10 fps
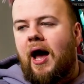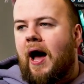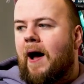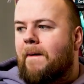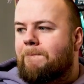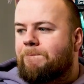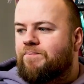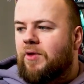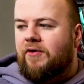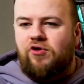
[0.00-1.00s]

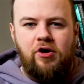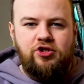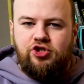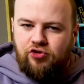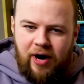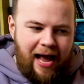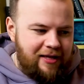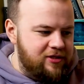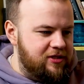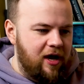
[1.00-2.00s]
I've got
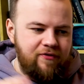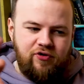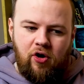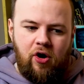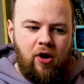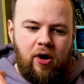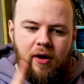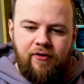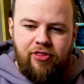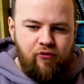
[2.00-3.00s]
Duress. I've
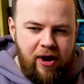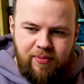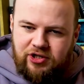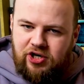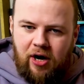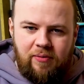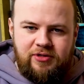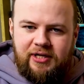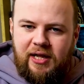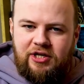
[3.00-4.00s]
got Thraben Charms
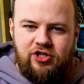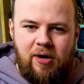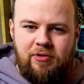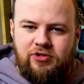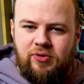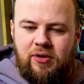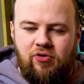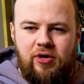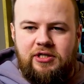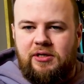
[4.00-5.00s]
to kill enchantments or kill
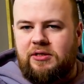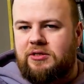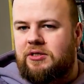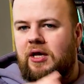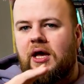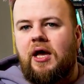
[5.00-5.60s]
creatures.